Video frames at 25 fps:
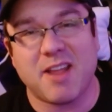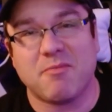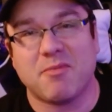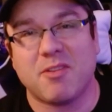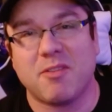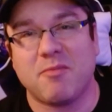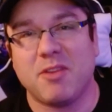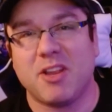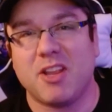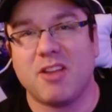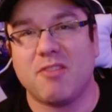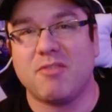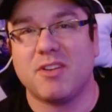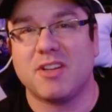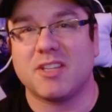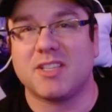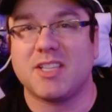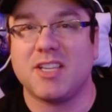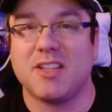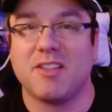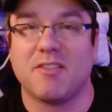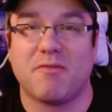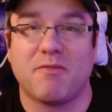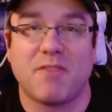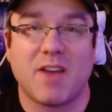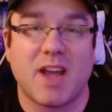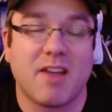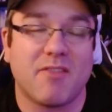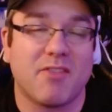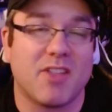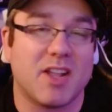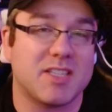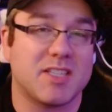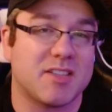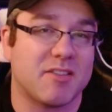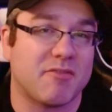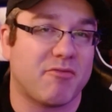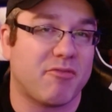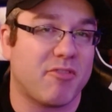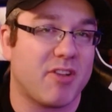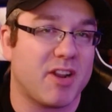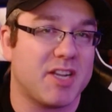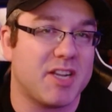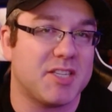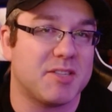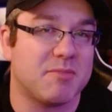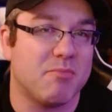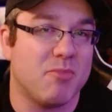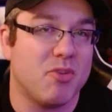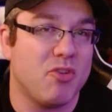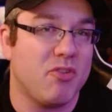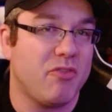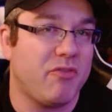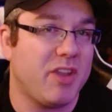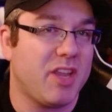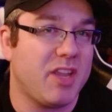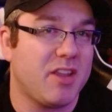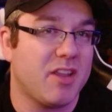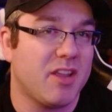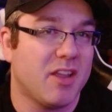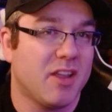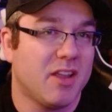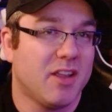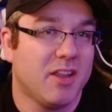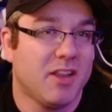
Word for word: I'm going to be going to see the Five Nights at Freddy's movie.